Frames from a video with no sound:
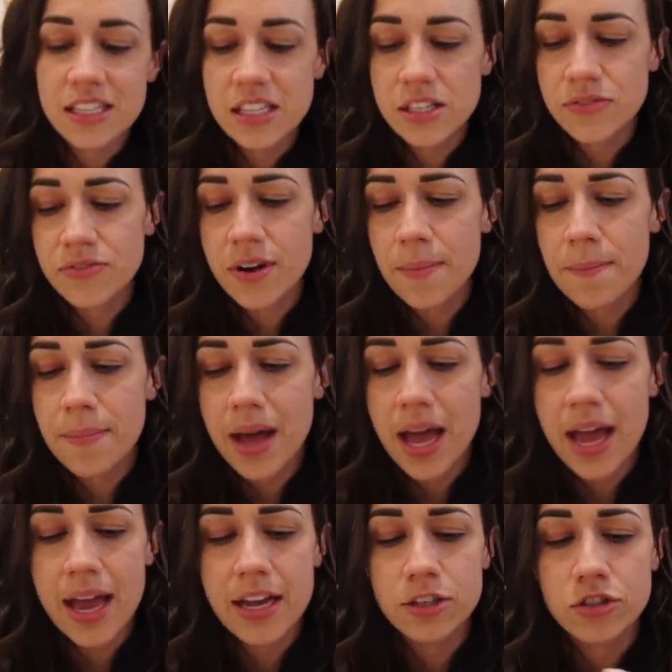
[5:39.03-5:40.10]
This is from
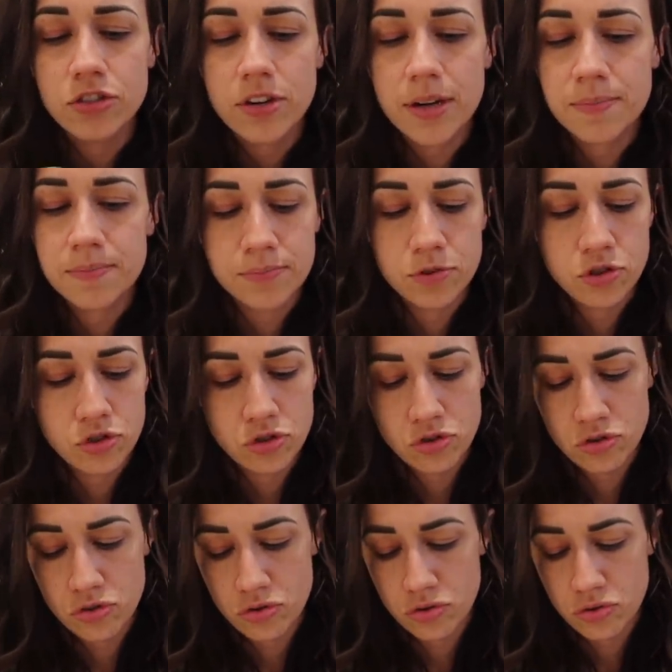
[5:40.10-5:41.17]
my trip
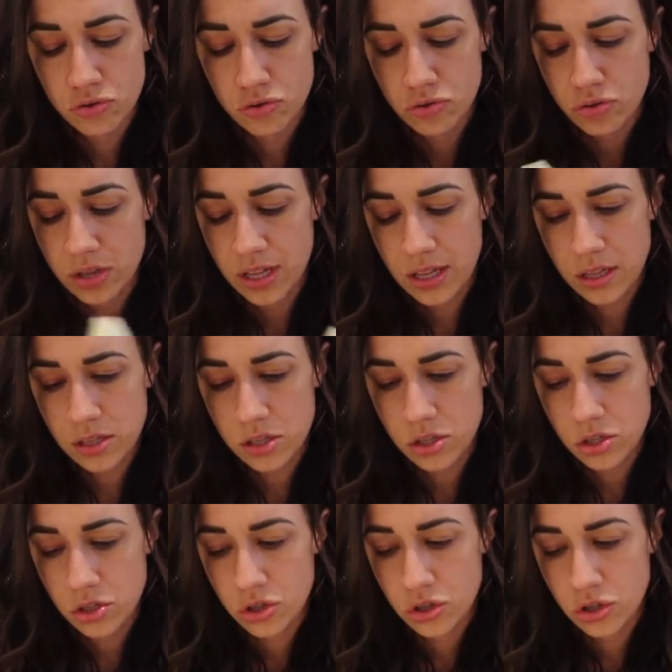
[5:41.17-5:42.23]
to, I think this
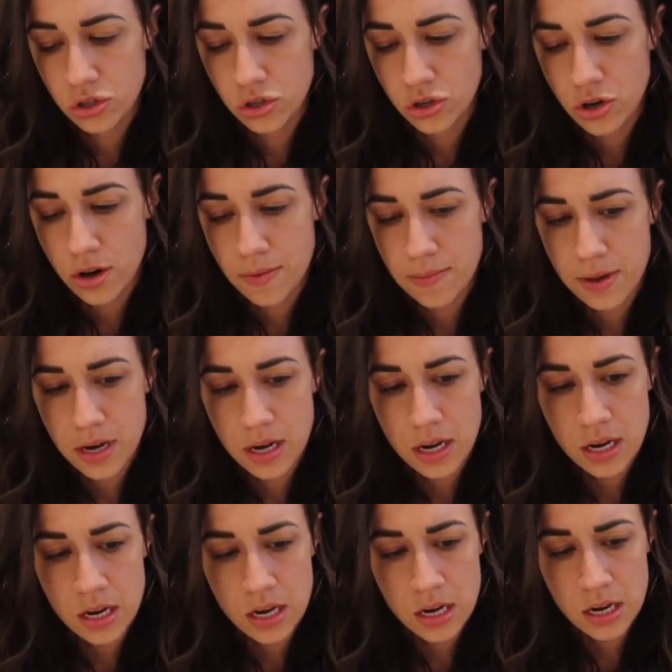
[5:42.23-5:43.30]
is
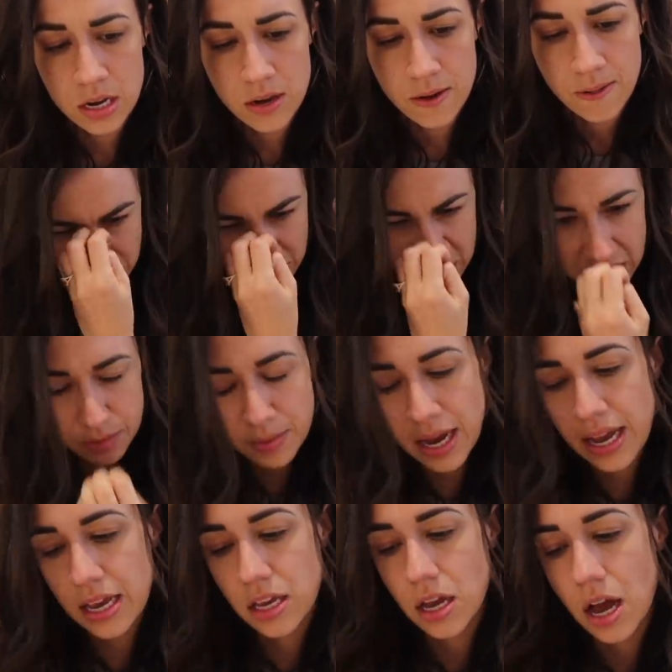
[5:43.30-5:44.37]
Germany? This is
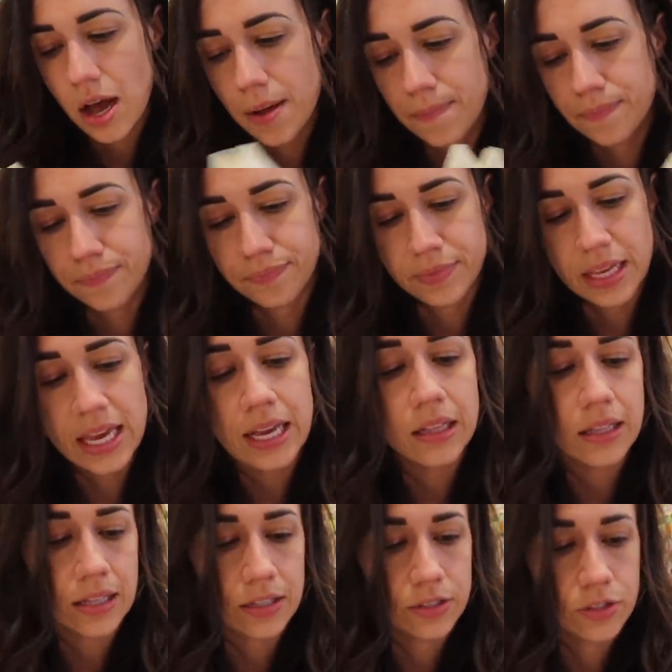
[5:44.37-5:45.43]
my um,
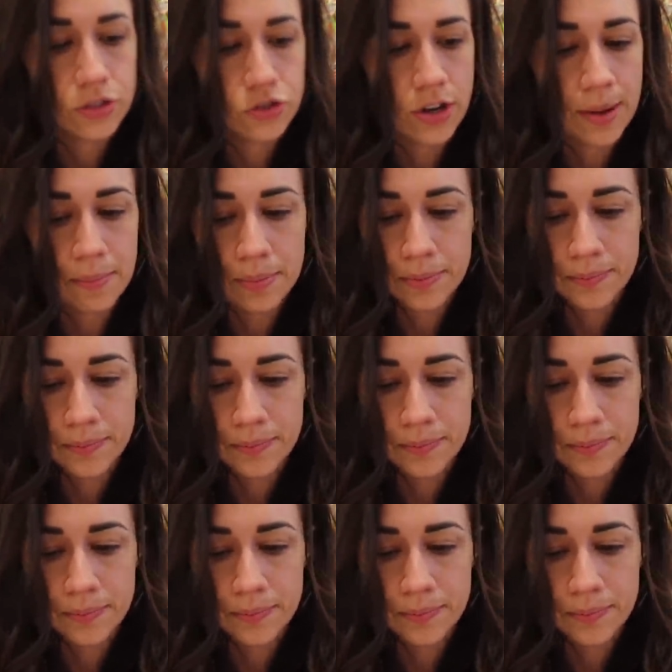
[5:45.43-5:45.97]
England trip.